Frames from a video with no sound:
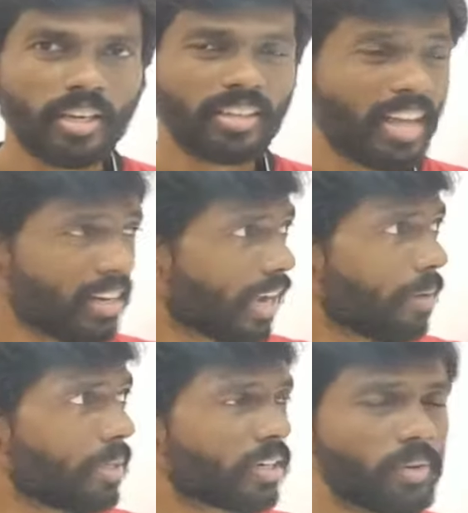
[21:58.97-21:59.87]
In that
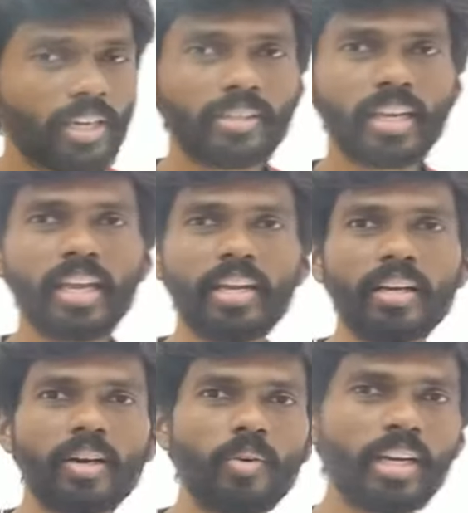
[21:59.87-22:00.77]
time interval, the area
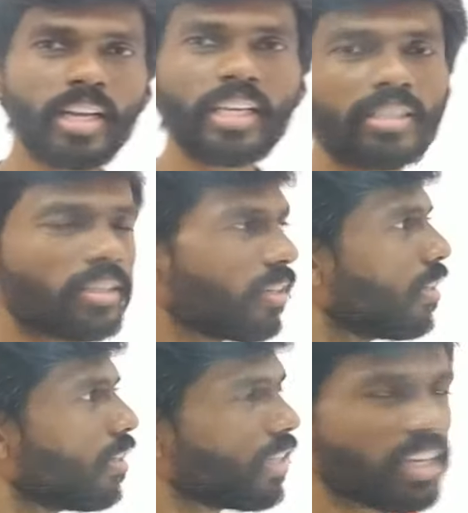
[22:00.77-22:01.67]
covered is
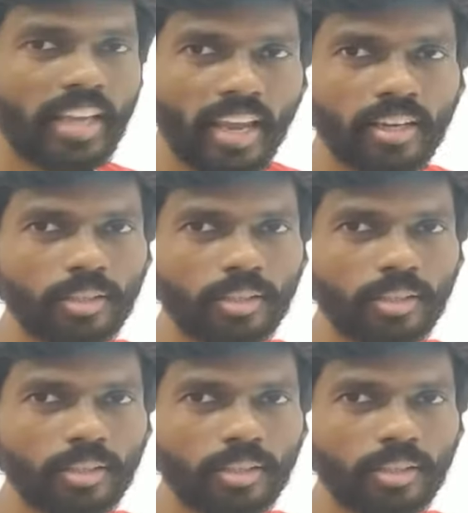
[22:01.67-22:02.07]
dA.